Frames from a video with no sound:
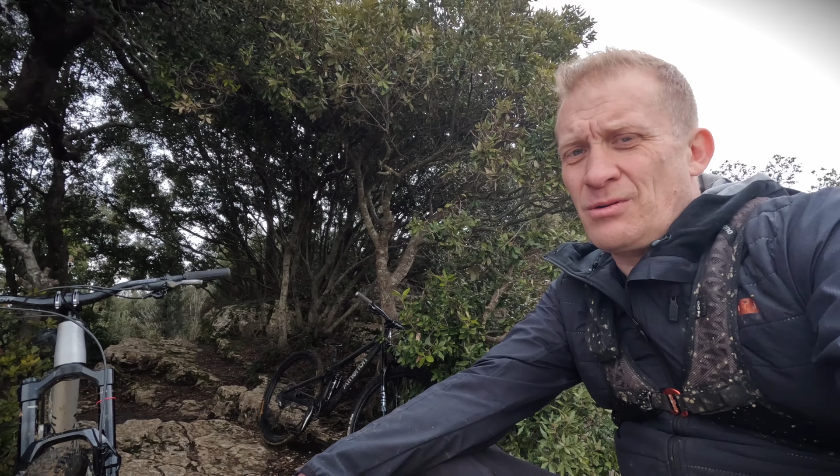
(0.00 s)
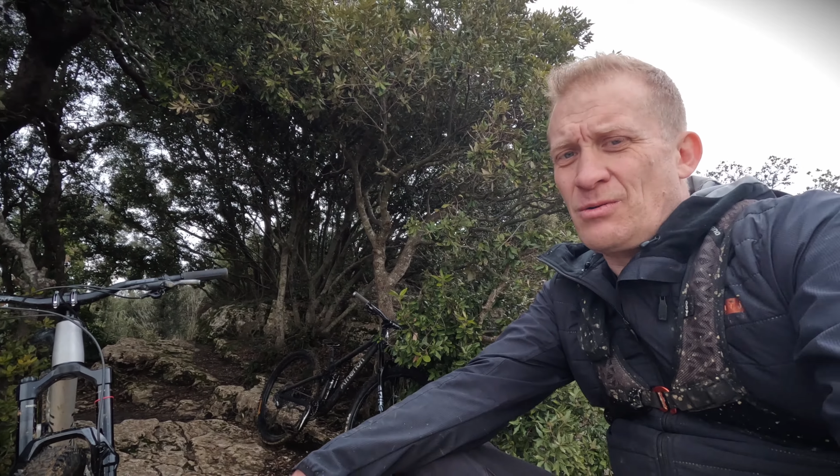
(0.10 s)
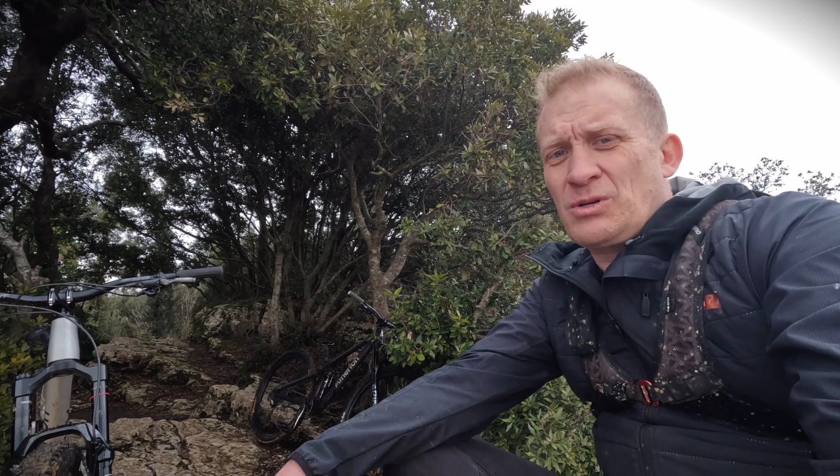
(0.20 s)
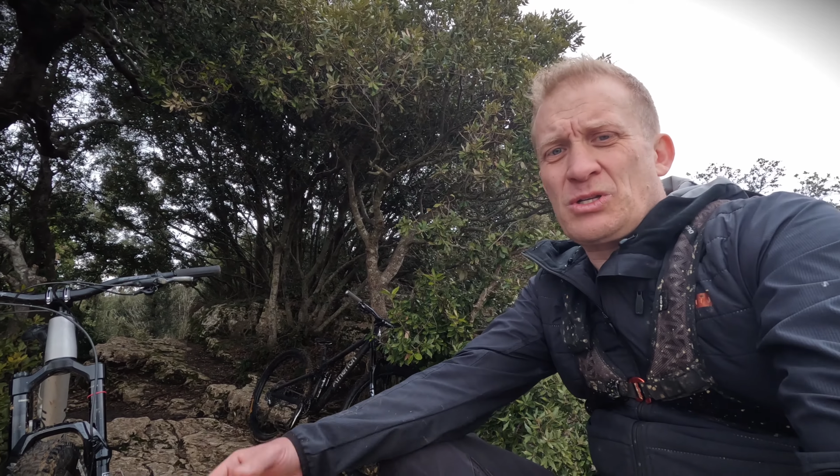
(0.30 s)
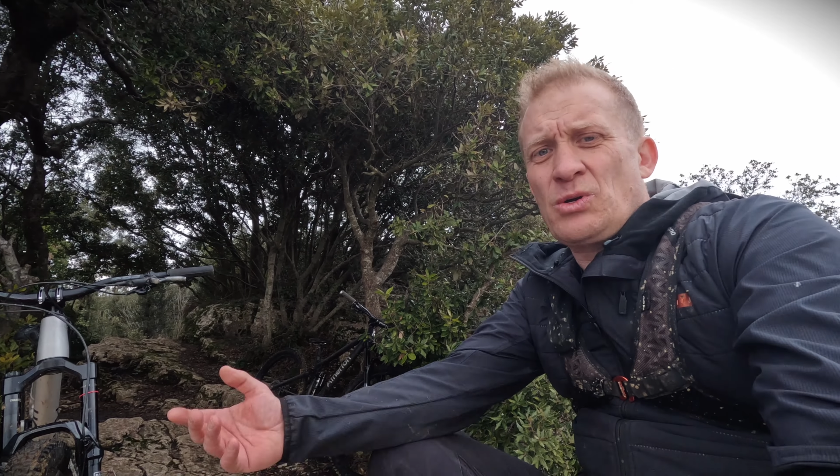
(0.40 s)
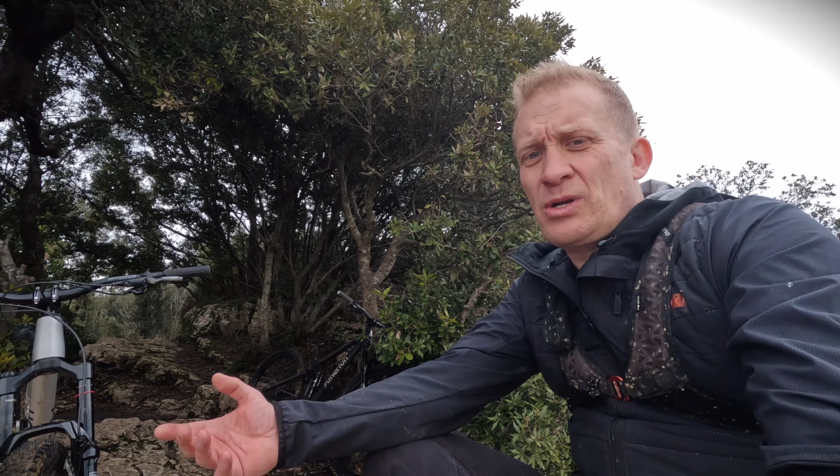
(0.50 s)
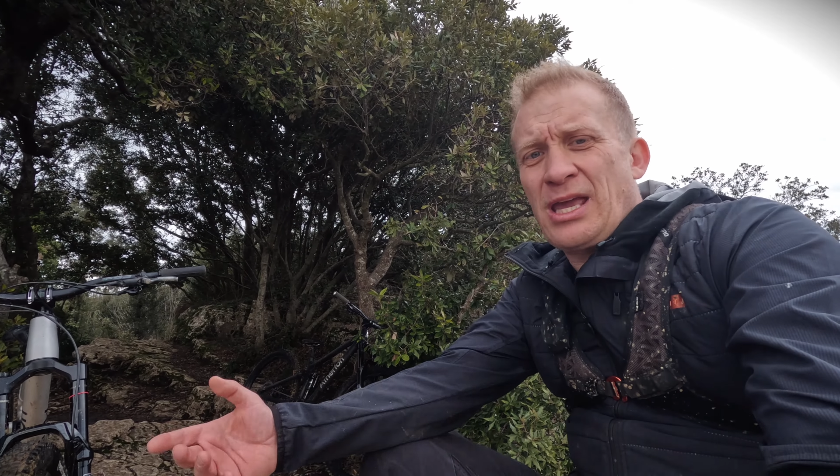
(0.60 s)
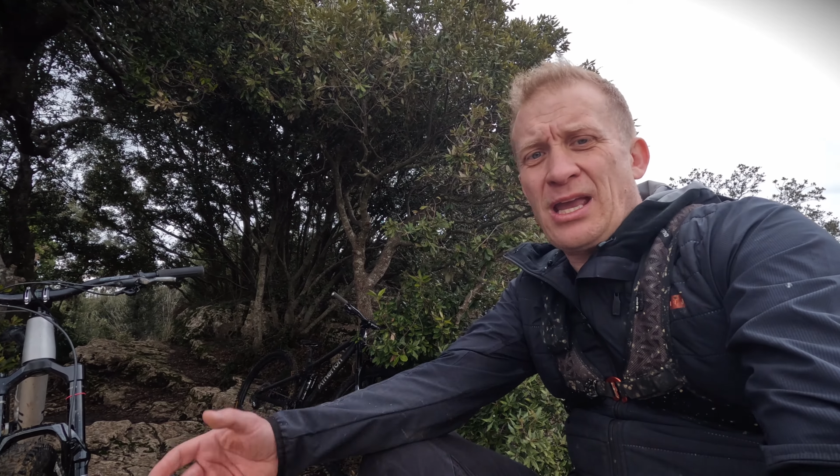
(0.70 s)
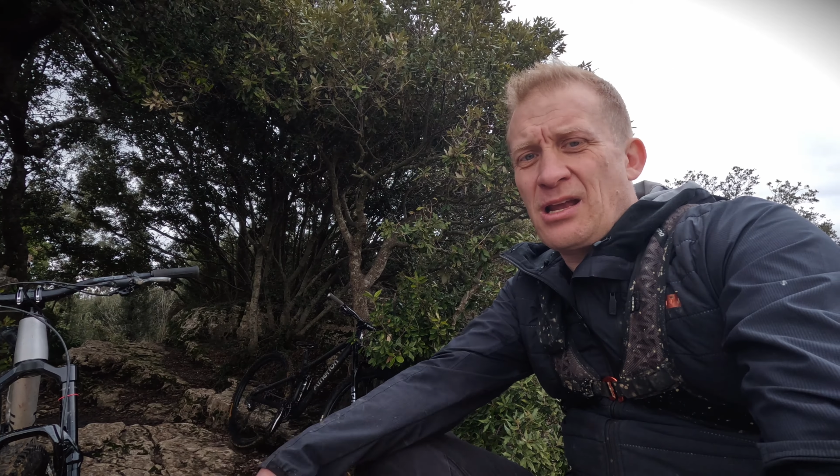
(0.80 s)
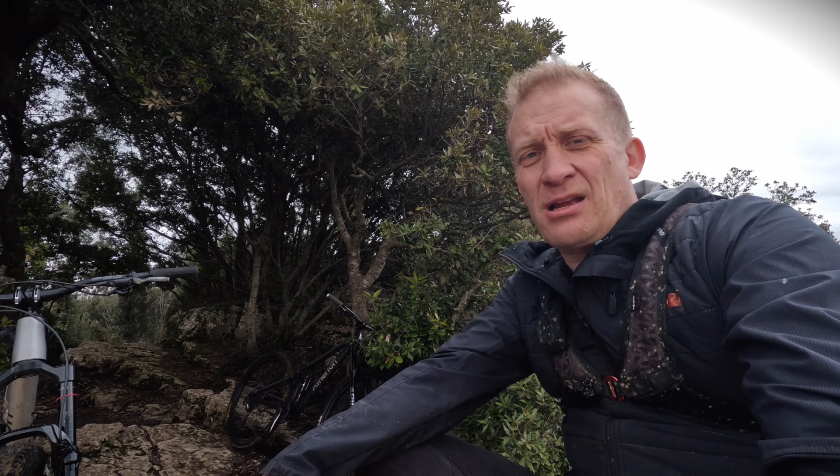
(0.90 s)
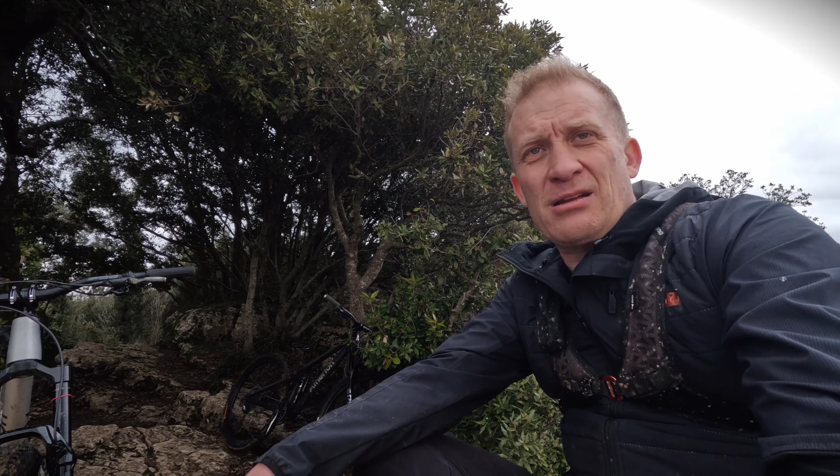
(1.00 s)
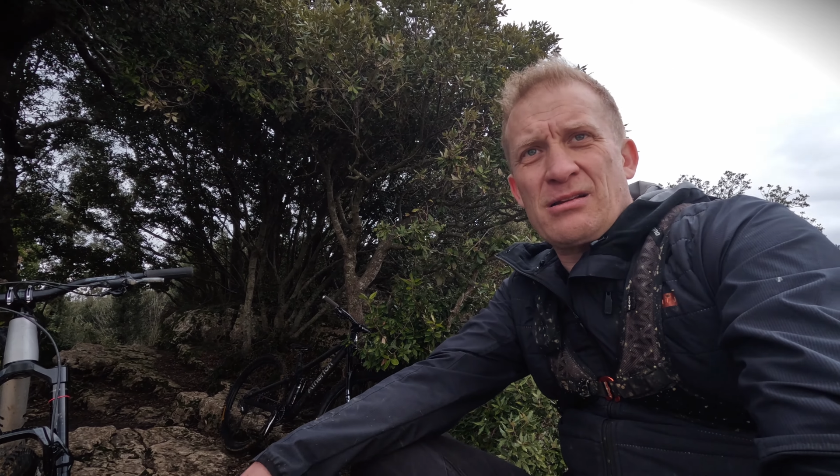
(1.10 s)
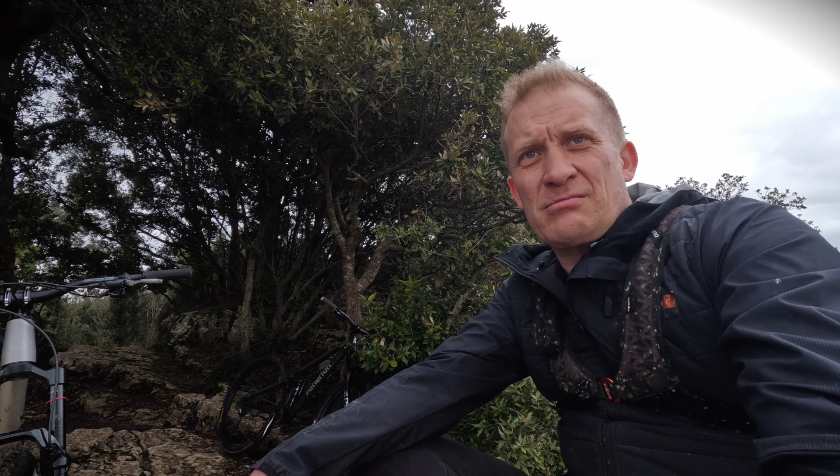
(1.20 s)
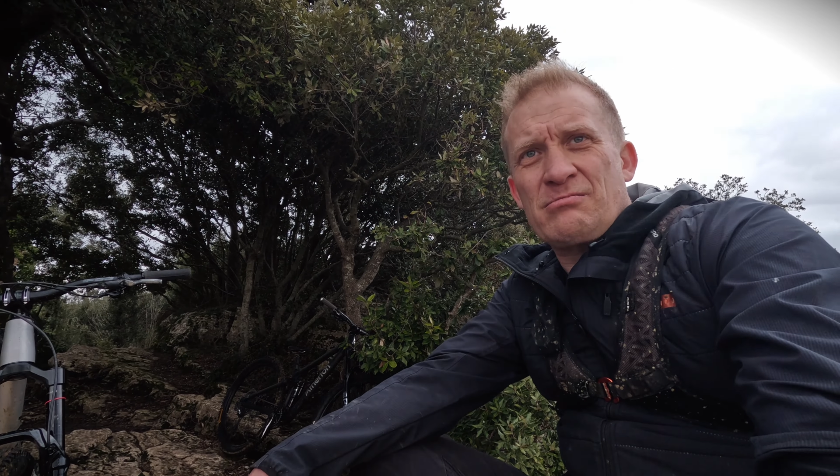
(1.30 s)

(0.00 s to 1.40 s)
we're talking